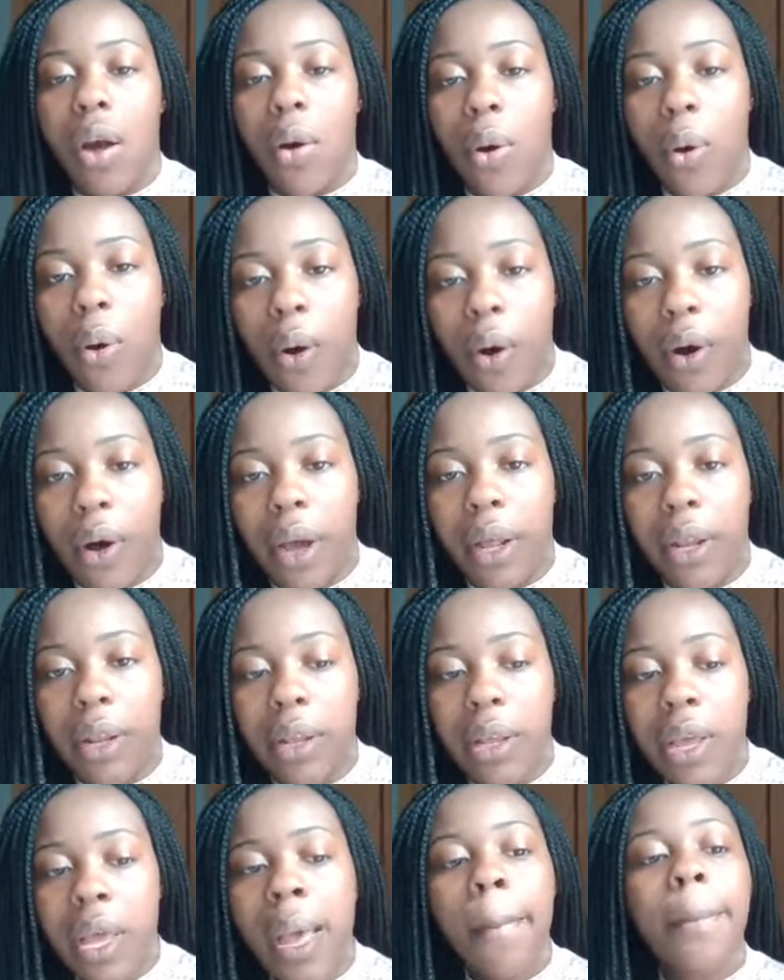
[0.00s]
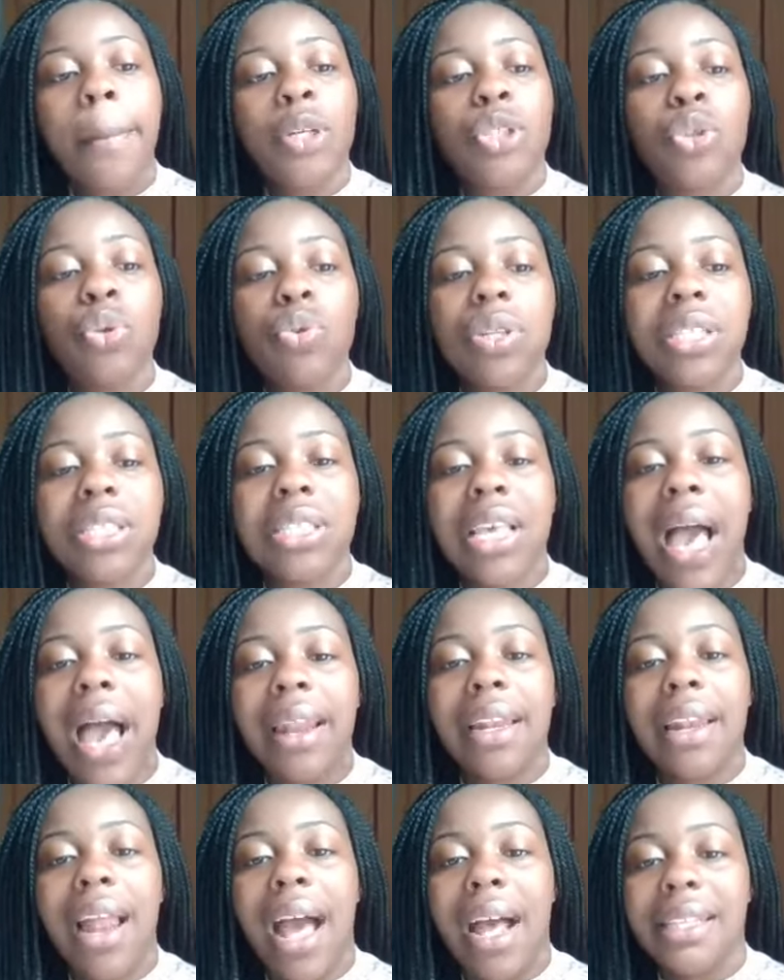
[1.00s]
on. But you
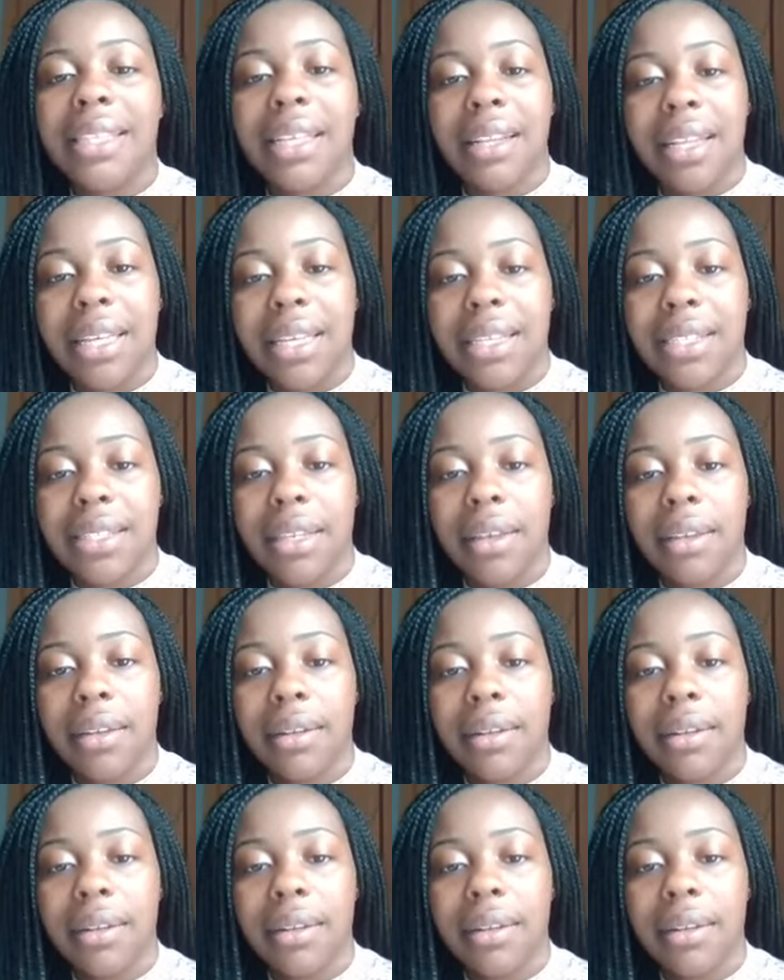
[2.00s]
decided not to listen.